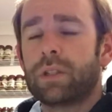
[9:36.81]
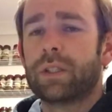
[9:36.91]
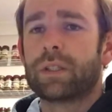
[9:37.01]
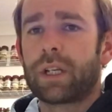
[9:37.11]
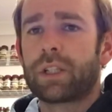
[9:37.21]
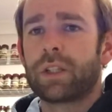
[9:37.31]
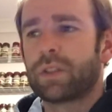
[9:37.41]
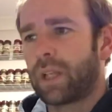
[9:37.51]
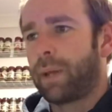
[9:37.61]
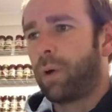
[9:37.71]
It's actually the
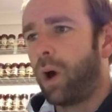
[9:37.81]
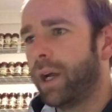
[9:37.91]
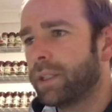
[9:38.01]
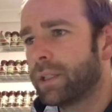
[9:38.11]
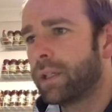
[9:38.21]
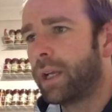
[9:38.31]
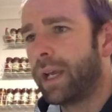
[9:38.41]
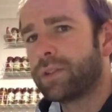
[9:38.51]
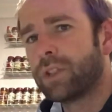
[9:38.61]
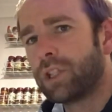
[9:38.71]
same height
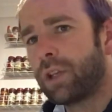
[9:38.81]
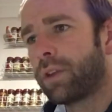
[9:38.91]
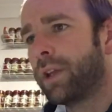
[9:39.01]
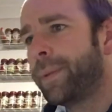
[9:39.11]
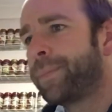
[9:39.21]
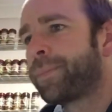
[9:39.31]
as the G30.